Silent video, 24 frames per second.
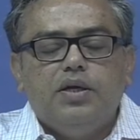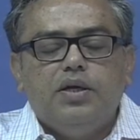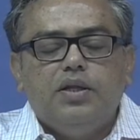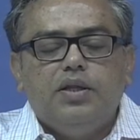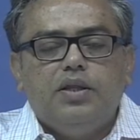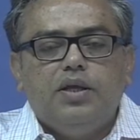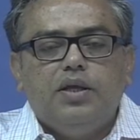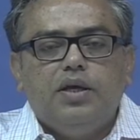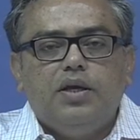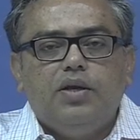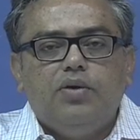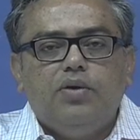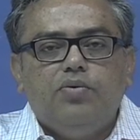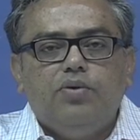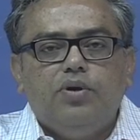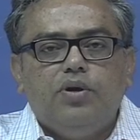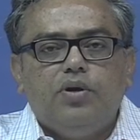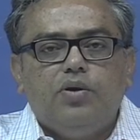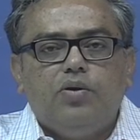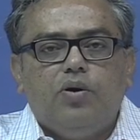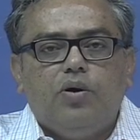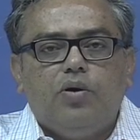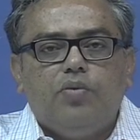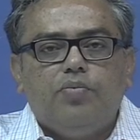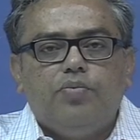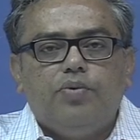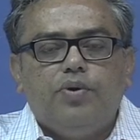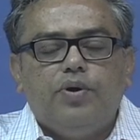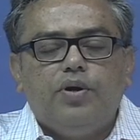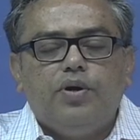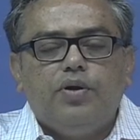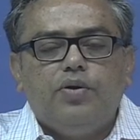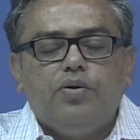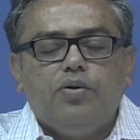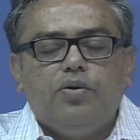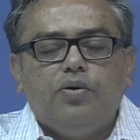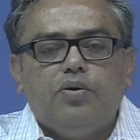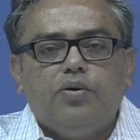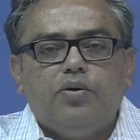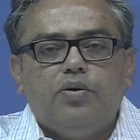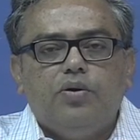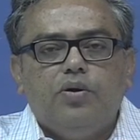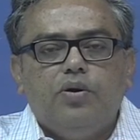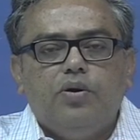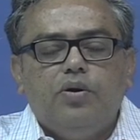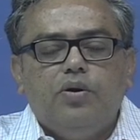then you incorporate your